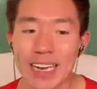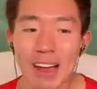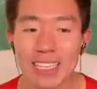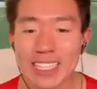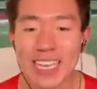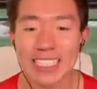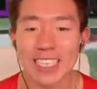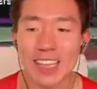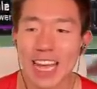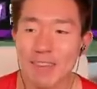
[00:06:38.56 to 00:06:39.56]
And now let's get
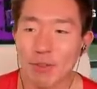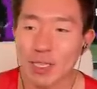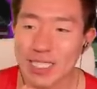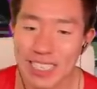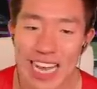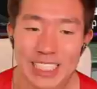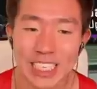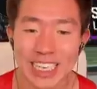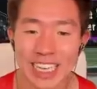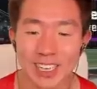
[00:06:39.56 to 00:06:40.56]
to the game versus
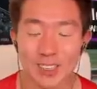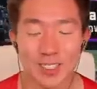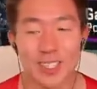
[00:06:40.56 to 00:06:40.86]
Legend Killers.